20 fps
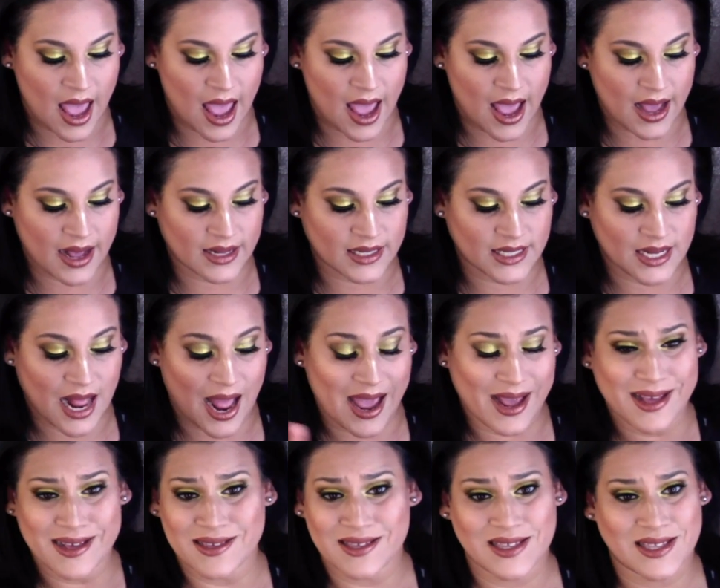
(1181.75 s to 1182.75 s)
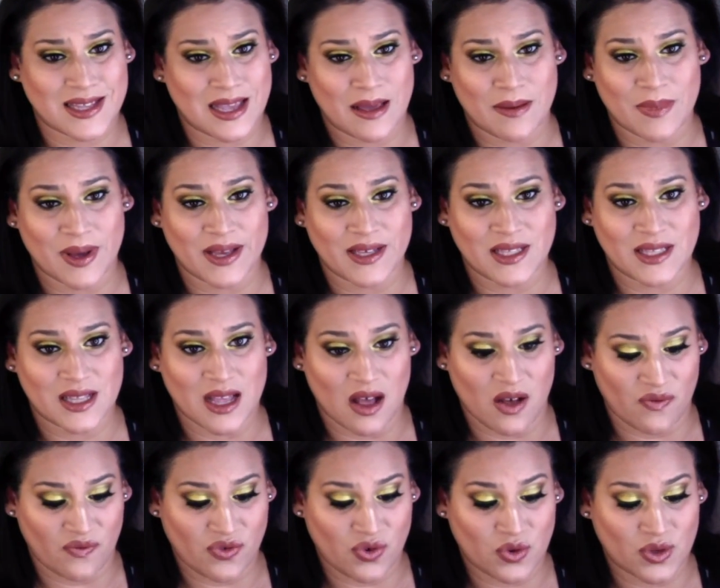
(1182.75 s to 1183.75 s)
and I can see
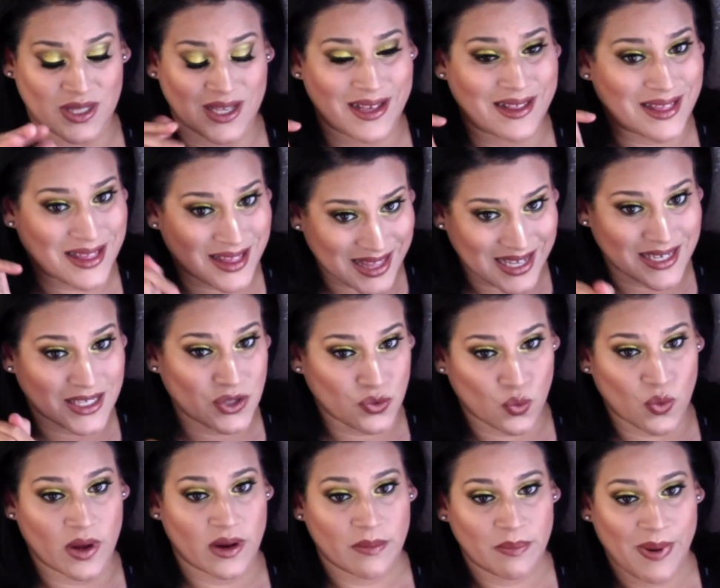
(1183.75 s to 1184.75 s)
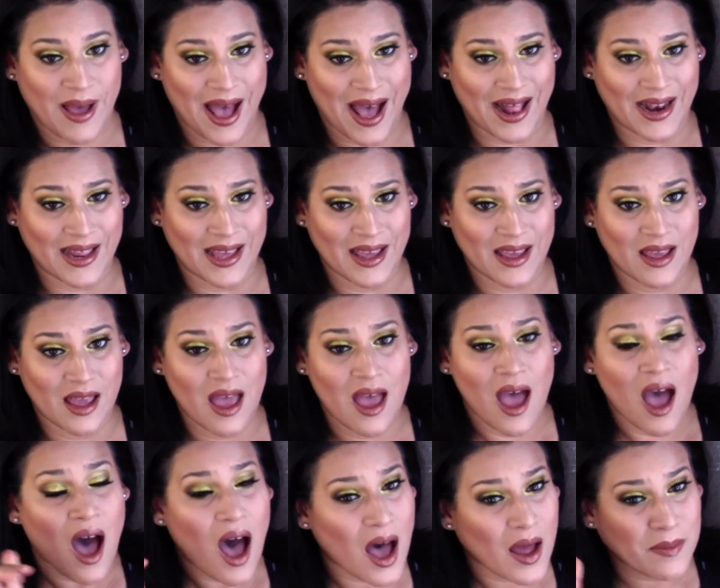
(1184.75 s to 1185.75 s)
myself using this one palette
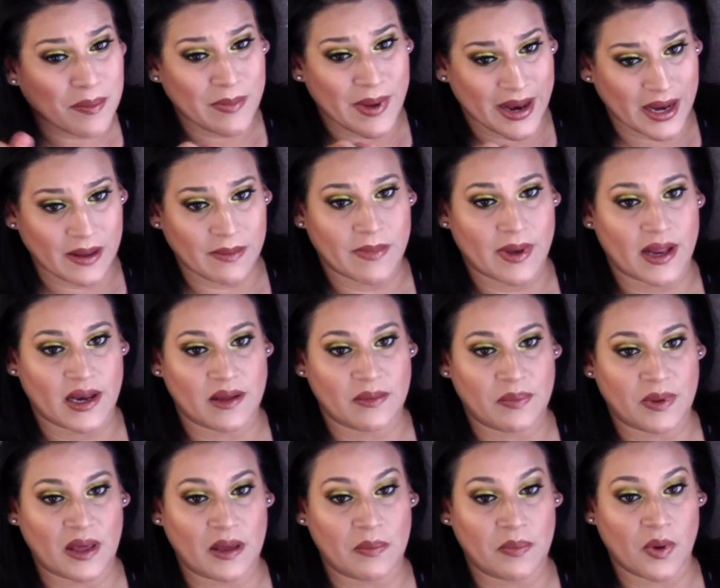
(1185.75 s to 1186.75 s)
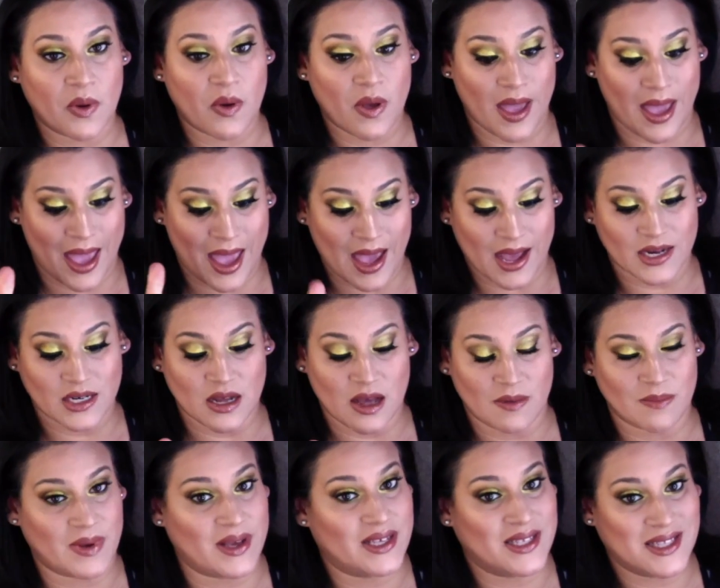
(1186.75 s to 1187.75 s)
on many, many people and
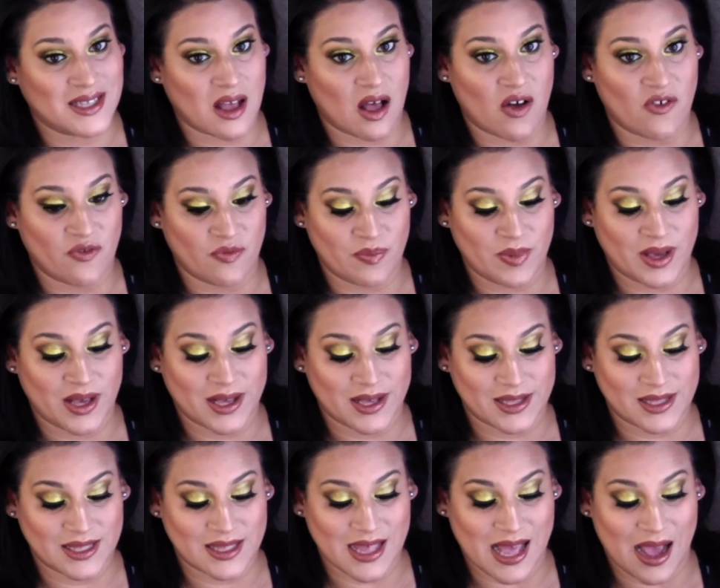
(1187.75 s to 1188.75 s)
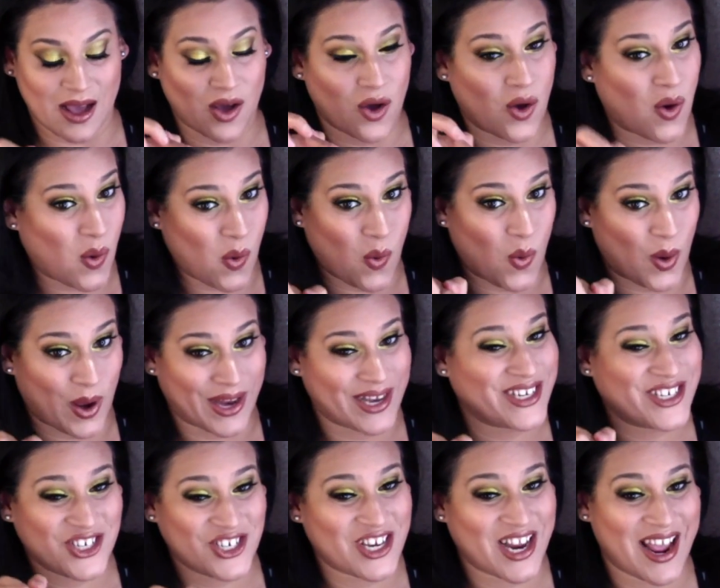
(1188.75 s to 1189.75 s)
on myself, because that
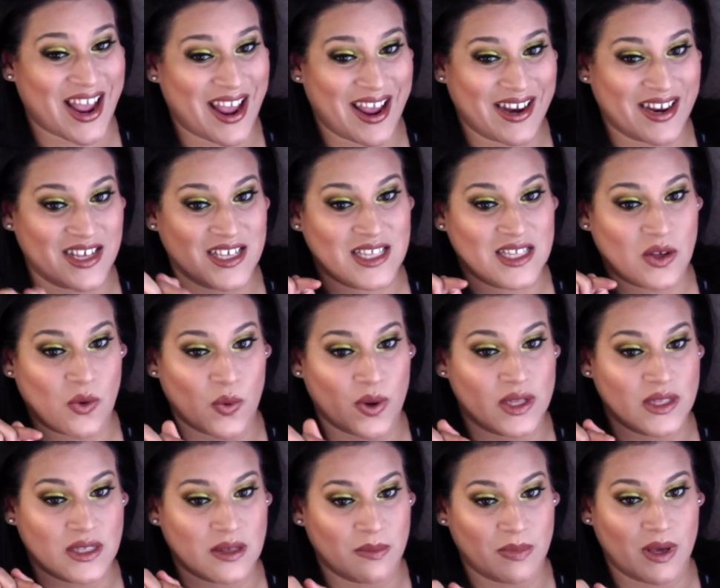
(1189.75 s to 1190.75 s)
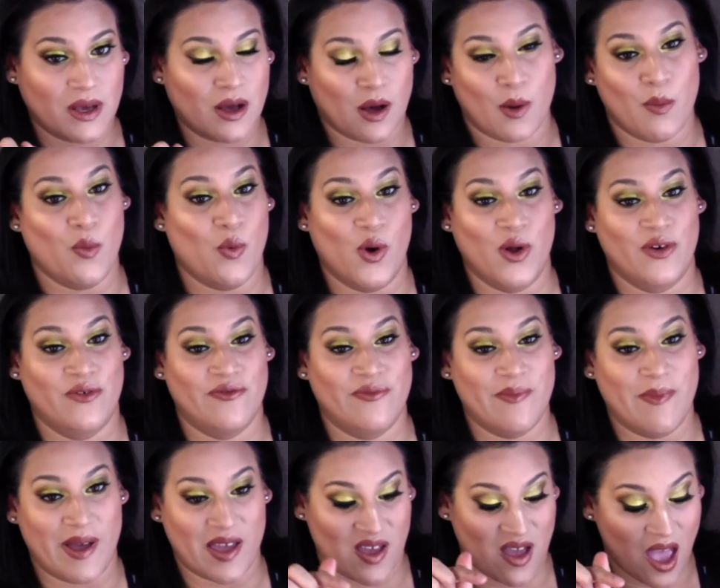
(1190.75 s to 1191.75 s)
coin shade is going to become one of
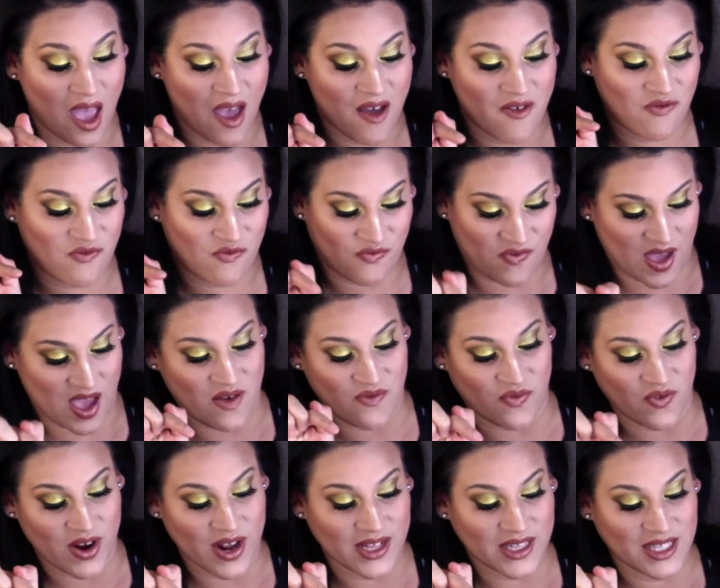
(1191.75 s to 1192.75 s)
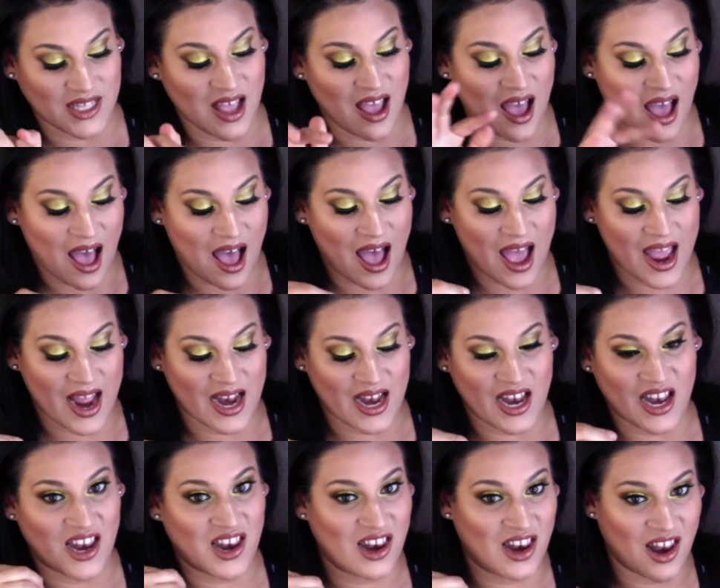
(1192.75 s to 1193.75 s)
my favorites. I
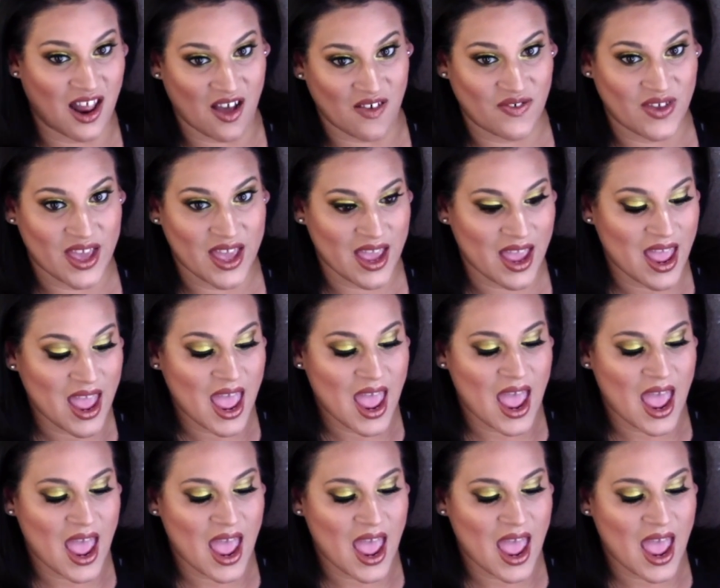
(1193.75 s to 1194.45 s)
love it.